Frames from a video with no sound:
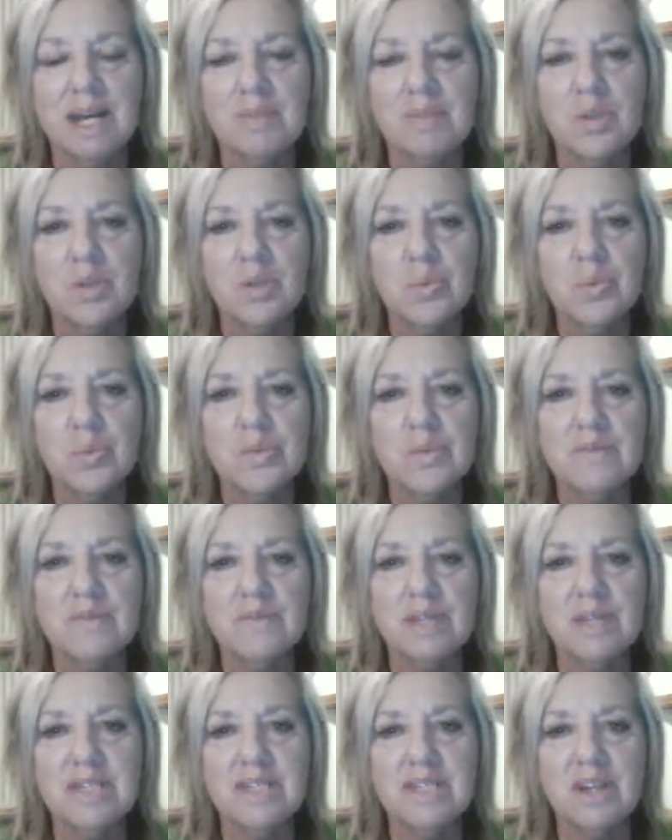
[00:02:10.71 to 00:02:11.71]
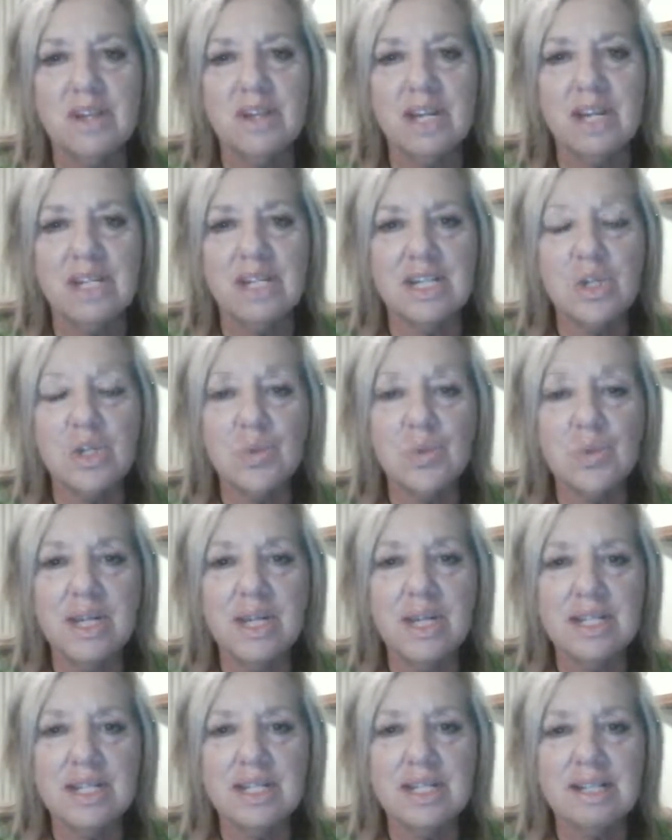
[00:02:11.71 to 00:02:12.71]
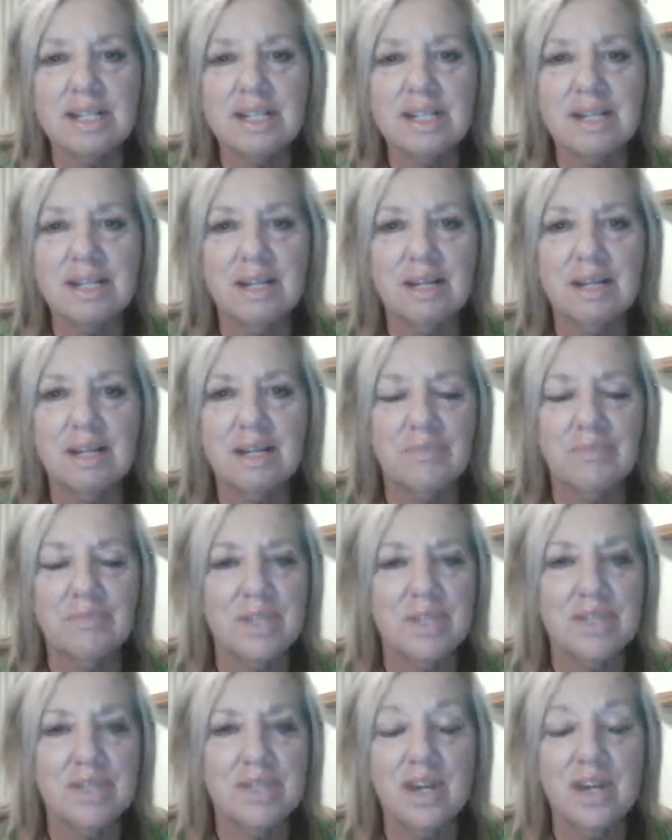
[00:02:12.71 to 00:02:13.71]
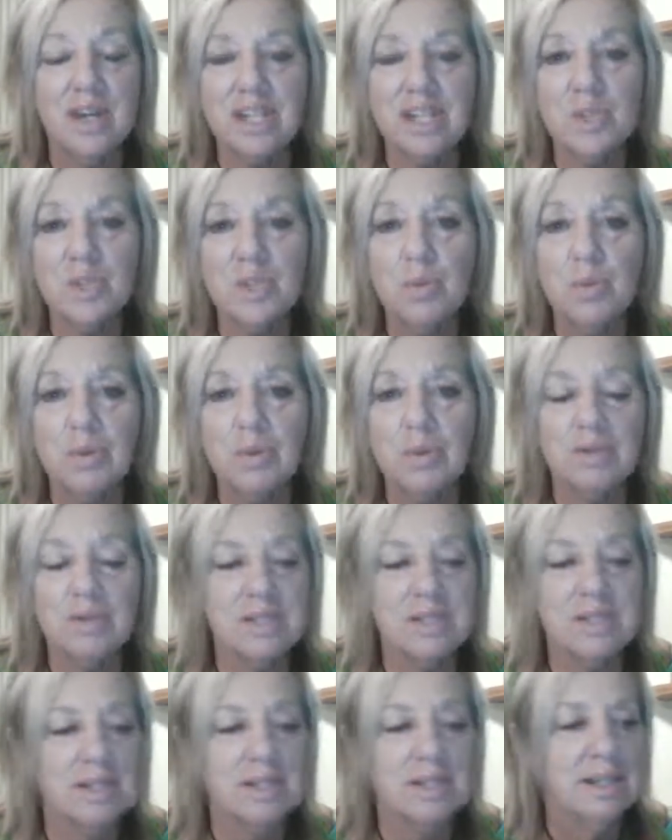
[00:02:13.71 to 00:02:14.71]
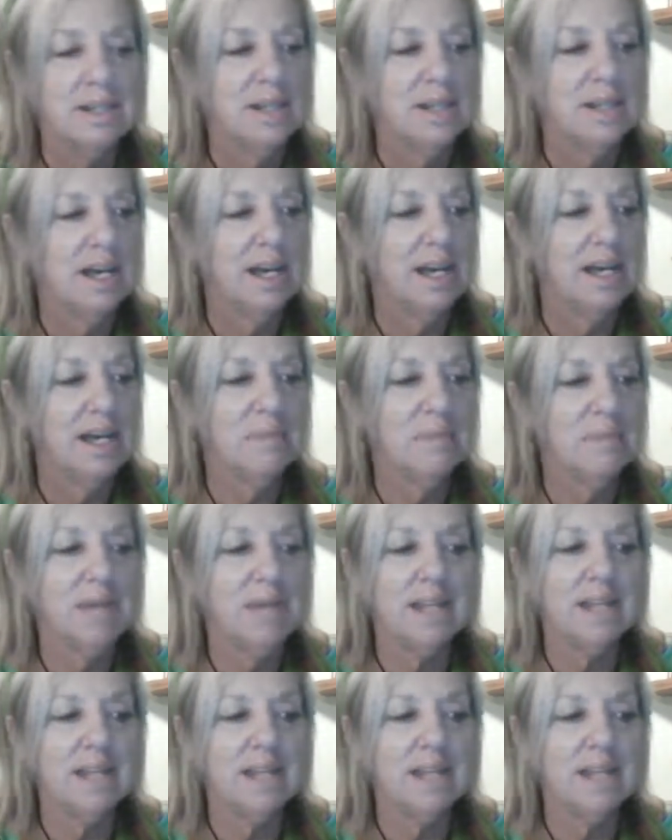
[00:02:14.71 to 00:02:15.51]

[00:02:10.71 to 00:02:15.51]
tools for your psychic toolkit, your psychic toolbox, and